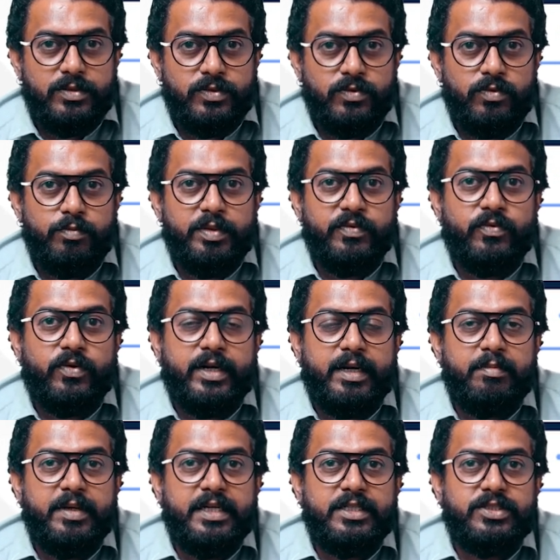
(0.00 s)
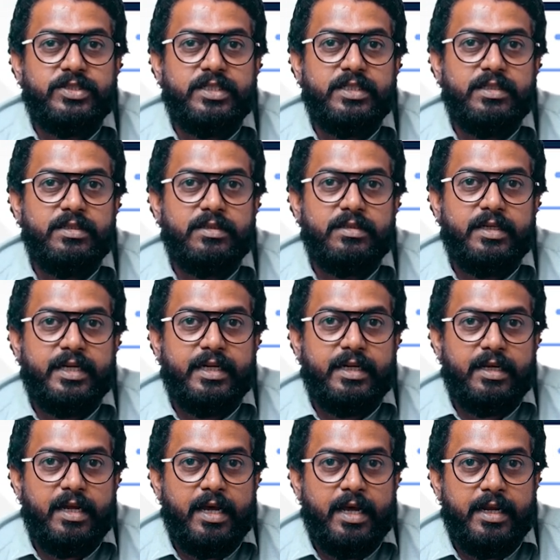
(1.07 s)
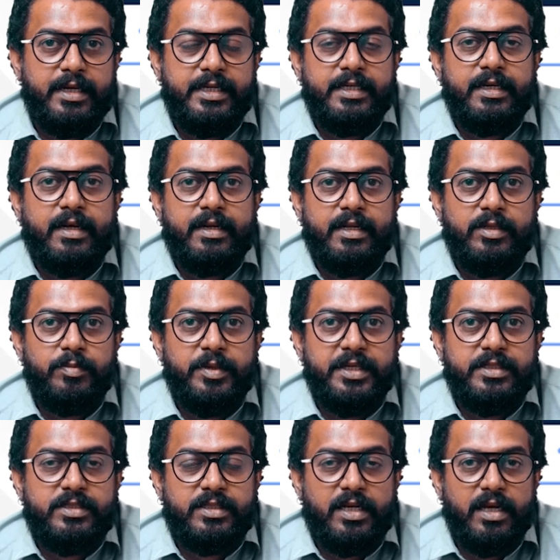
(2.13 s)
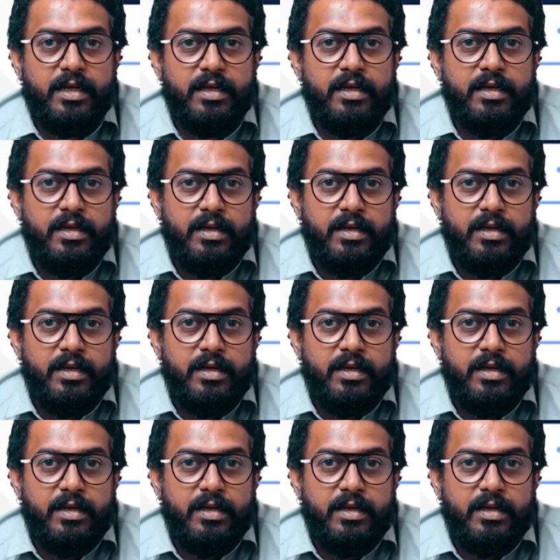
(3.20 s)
So before administering an anti-arrhythmic drug,